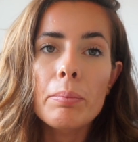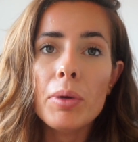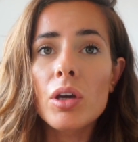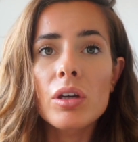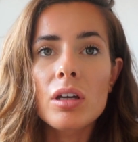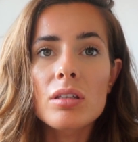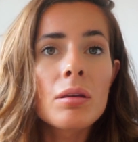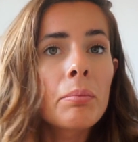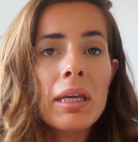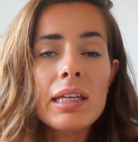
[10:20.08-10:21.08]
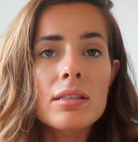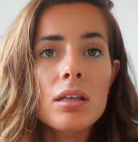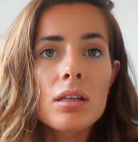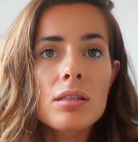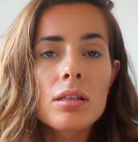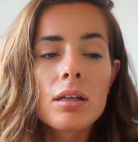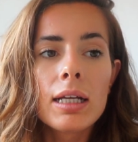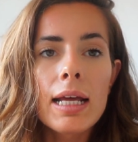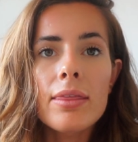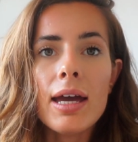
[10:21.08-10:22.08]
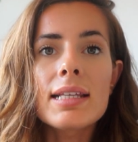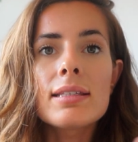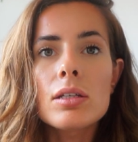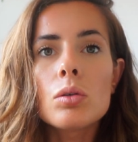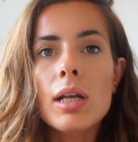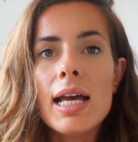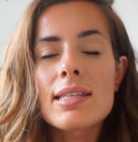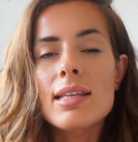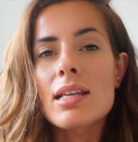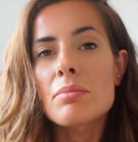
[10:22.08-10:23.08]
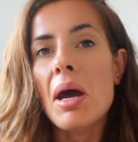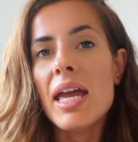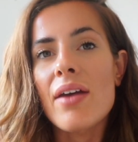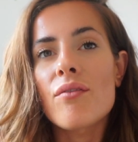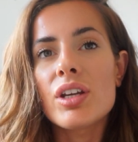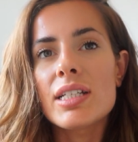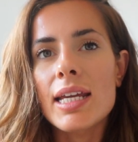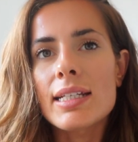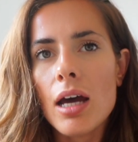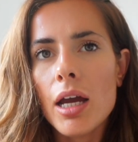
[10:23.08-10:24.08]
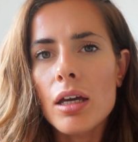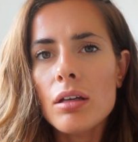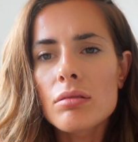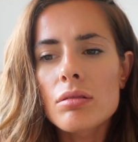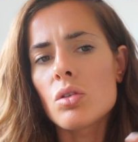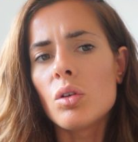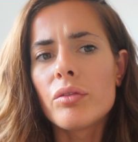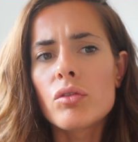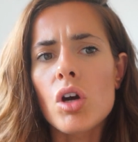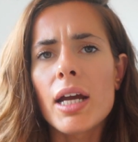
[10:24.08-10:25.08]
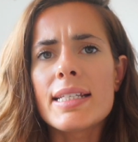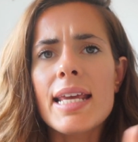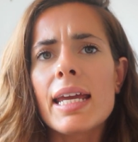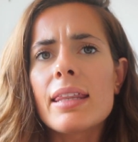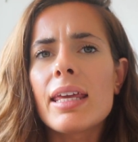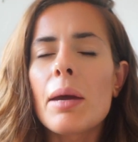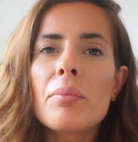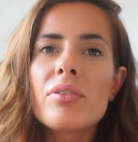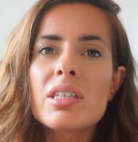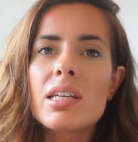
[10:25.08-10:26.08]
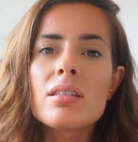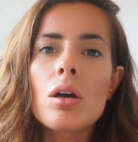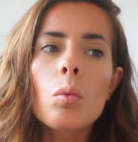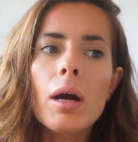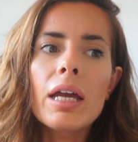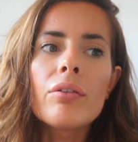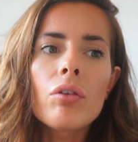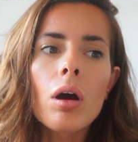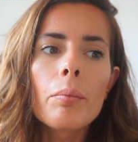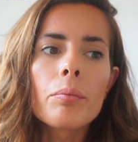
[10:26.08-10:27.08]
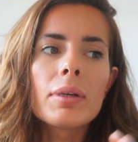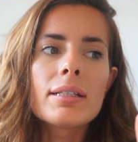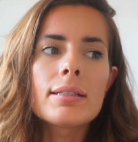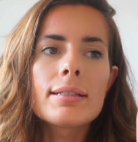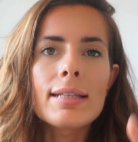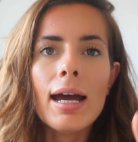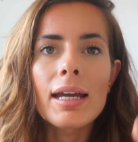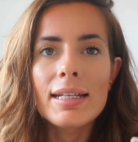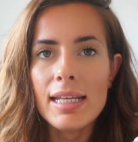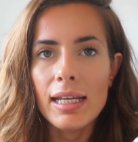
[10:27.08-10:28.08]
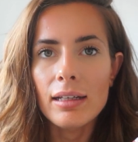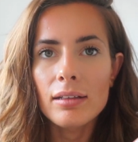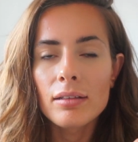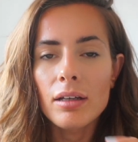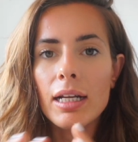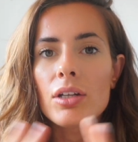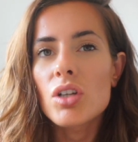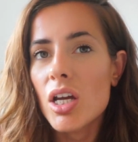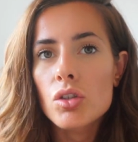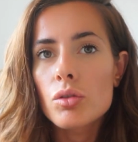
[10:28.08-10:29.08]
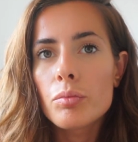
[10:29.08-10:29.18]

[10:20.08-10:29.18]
burgers, pizzas. That is still classed as my everyday diet. Sort of try and take the emphasis away from dieting, and I